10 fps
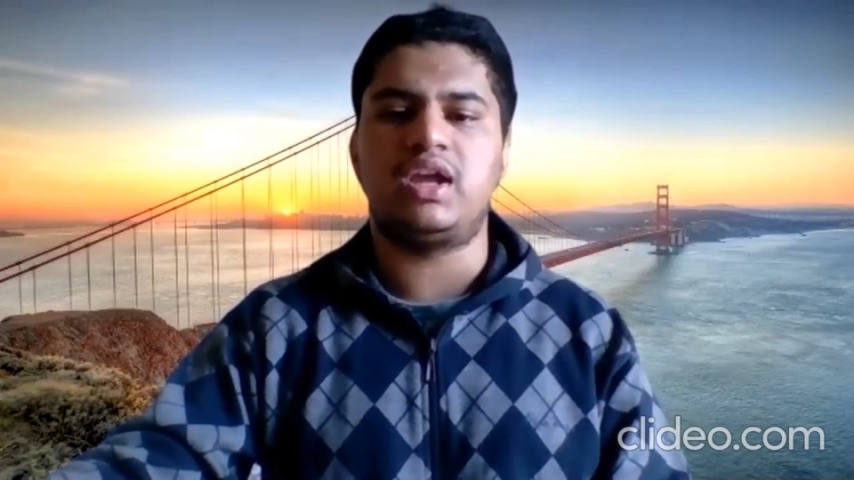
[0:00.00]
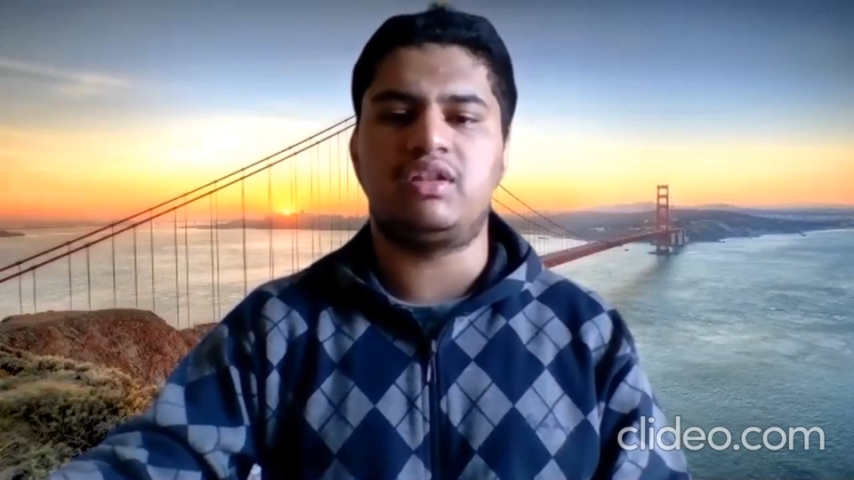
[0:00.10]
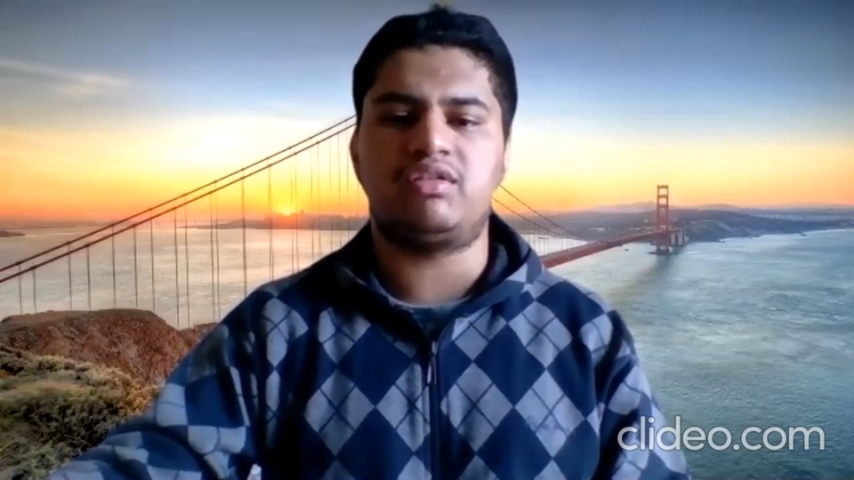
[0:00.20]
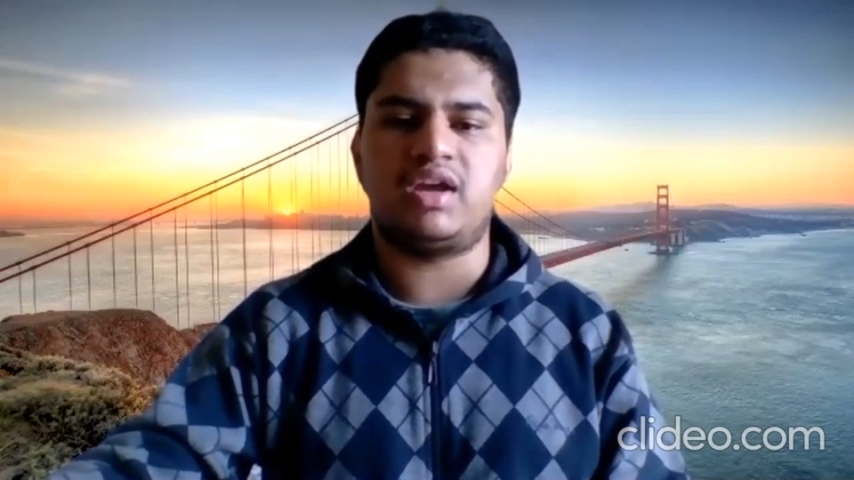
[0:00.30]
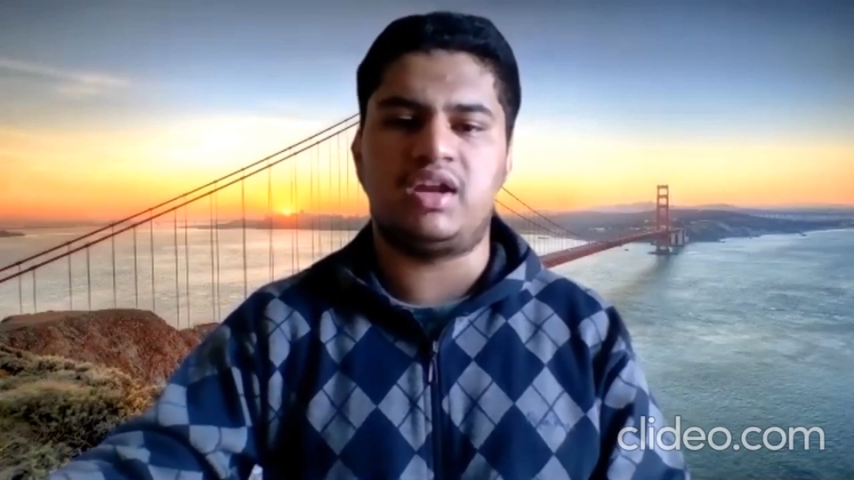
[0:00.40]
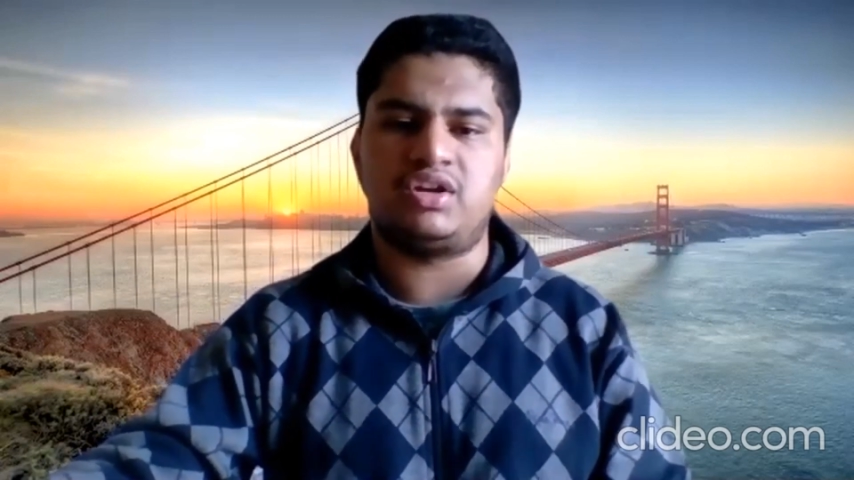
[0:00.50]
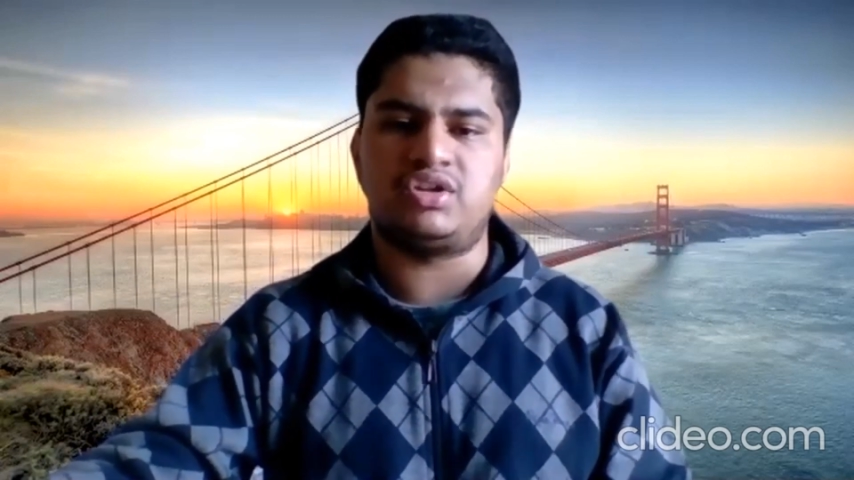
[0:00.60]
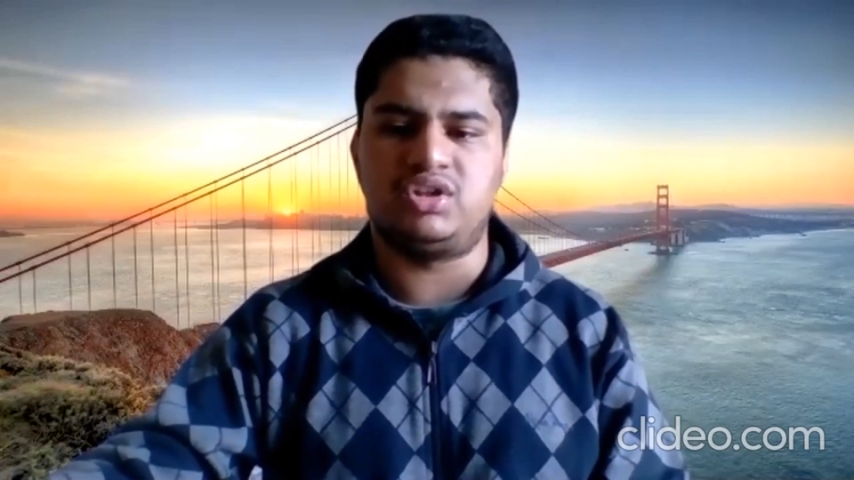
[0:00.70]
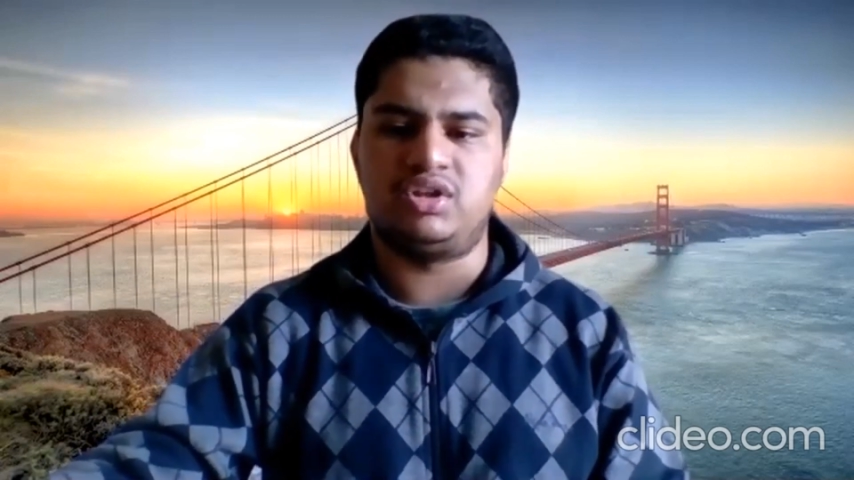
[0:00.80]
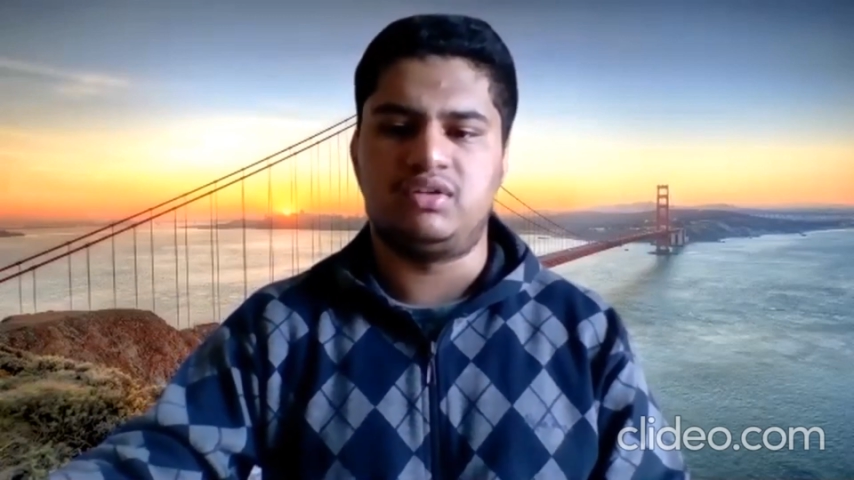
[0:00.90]
gains
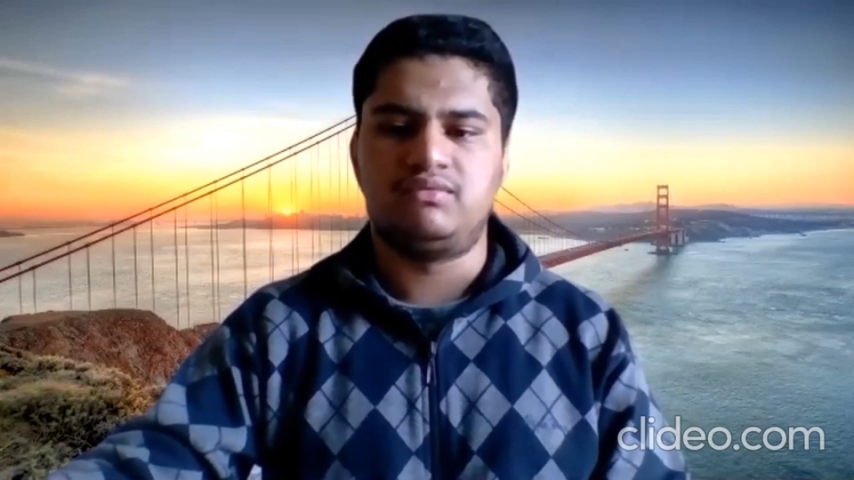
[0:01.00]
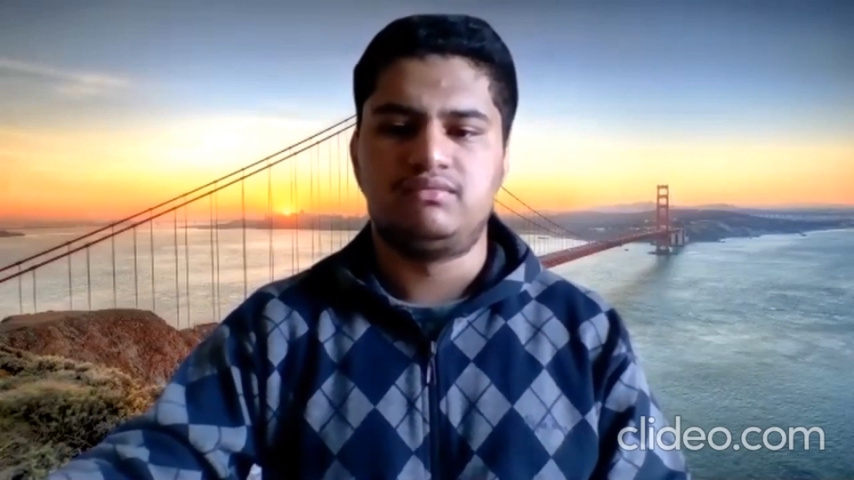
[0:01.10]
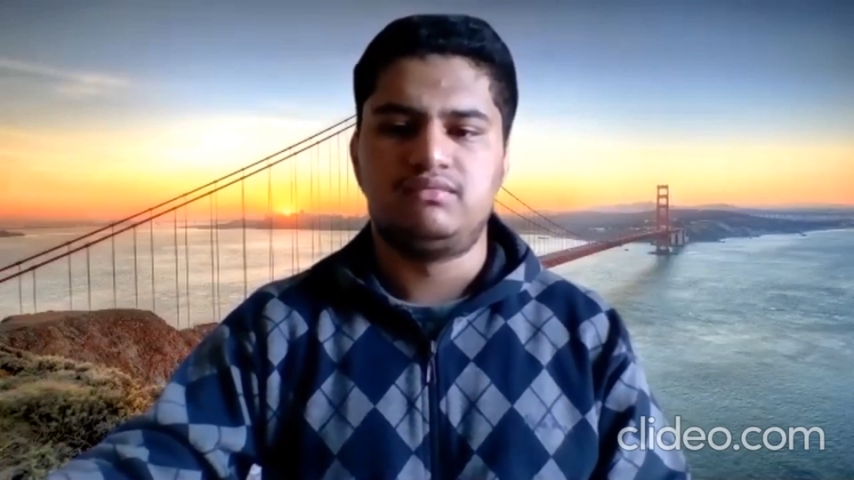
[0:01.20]
energy.